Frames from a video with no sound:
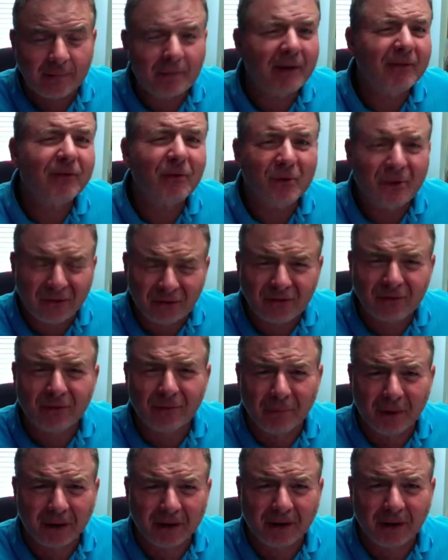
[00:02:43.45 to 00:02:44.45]
My phone is still
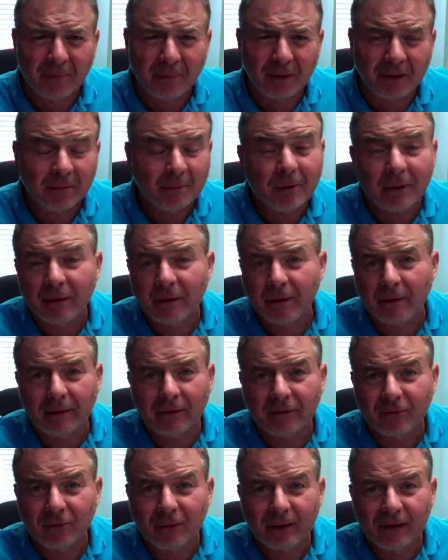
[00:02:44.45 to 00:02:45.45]
mocking me, but
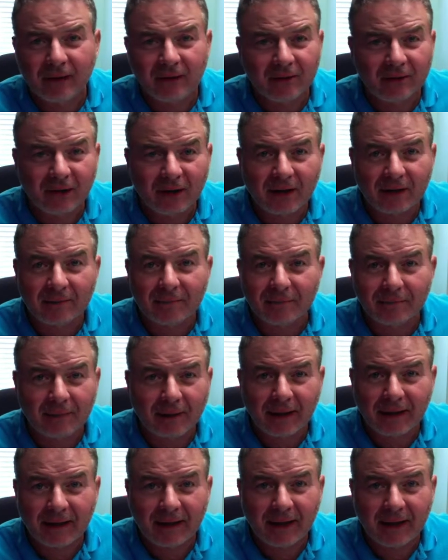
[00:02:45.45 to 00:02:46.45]
it's the way it is. I
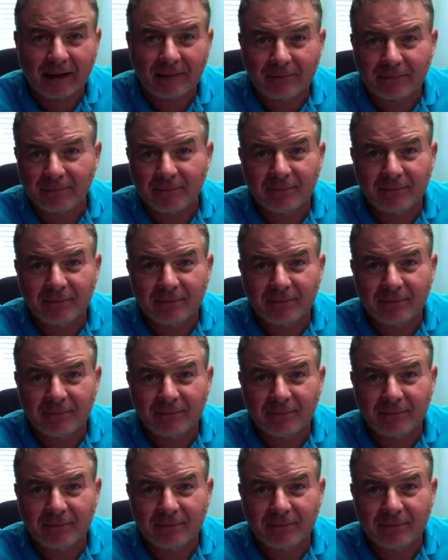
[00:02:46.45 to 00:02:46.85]
can't